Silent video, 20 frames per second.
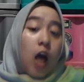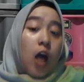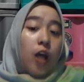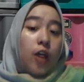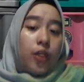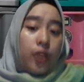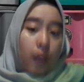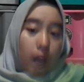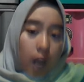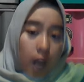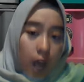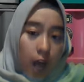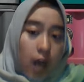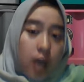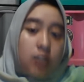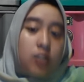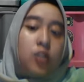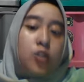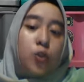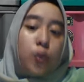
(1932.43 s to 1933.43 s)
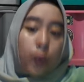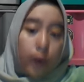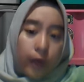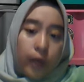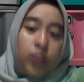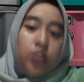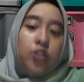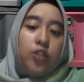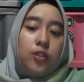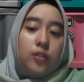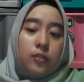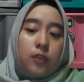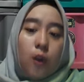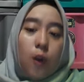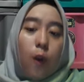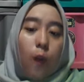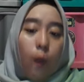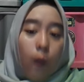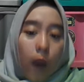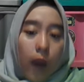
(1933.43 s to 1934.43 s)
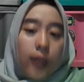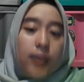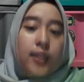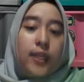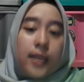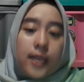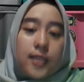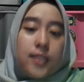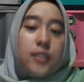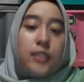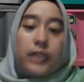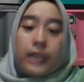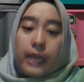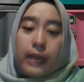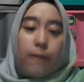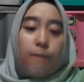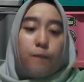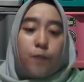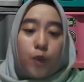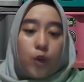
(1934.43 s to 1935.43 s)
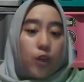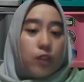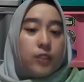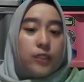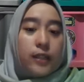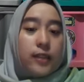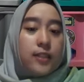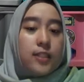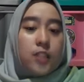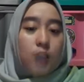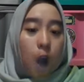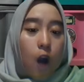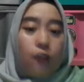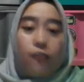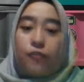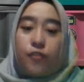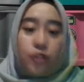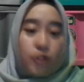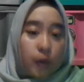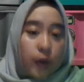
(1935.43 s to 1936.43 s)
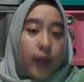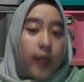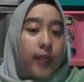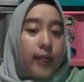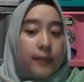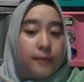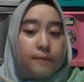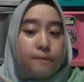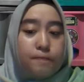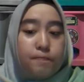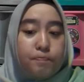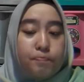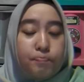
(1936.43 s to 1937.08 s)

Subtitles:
The last question: what is the importance of training?